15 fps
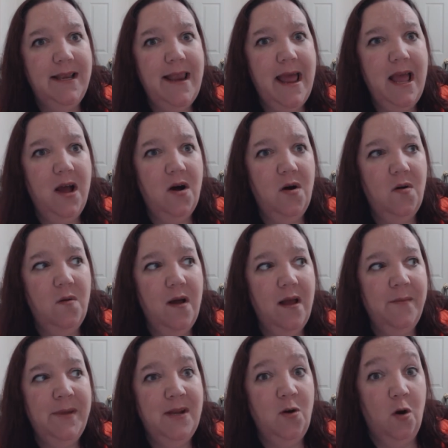and now
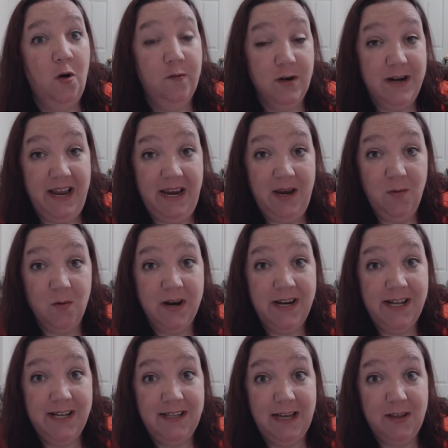i mean overnight we're
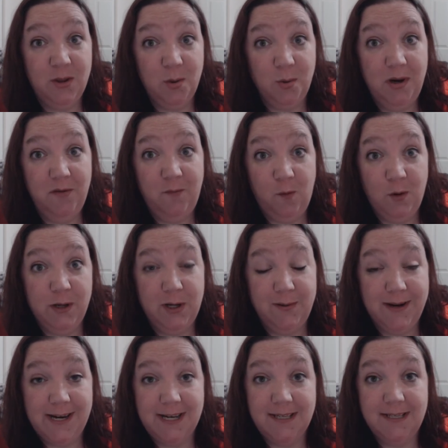hitting like three or four
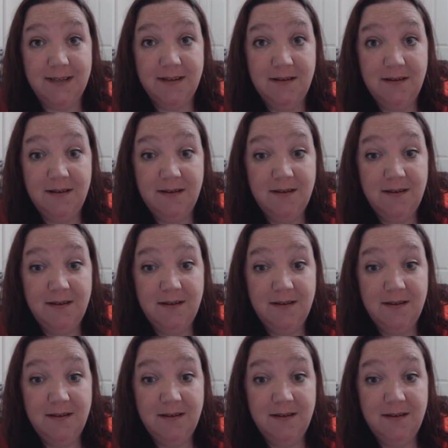degrees